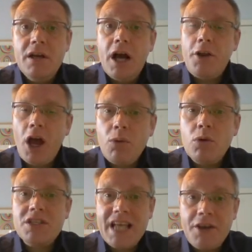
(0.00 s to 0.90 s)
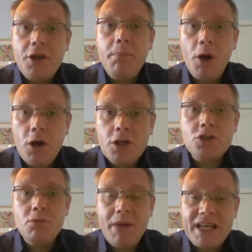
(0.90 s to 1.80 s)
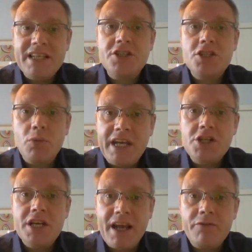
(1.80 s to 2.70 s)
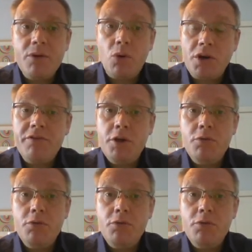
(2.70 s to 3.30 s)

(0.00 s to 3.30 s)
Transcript: and I will send a personal message to each and every one of you